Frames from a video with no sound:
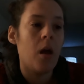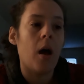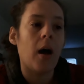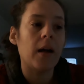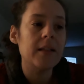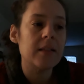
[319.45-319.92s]

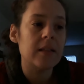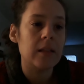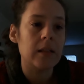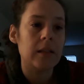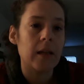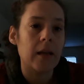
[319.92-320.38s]
I
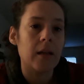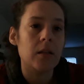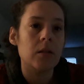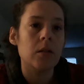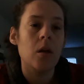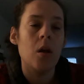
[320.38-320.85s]
see it
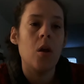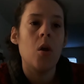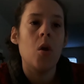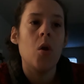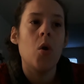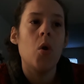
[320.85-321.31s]
as
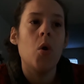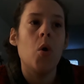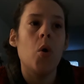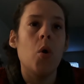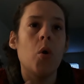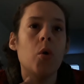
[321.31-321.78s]

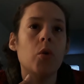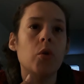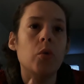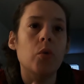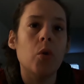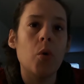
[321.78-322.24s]

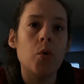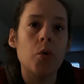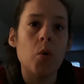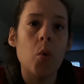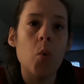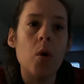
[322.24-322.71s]
you go to
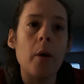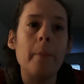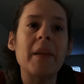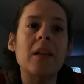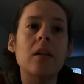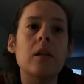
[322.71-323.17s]
court
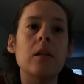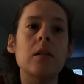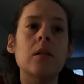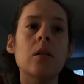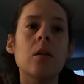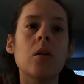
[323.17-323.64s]

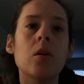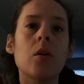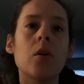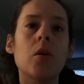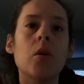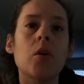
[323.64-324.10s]
because
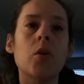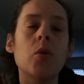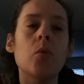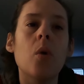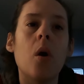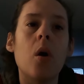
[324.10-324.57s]

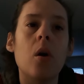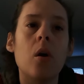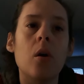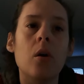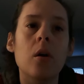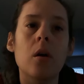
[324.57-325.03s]
you
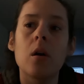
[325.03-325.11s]
are,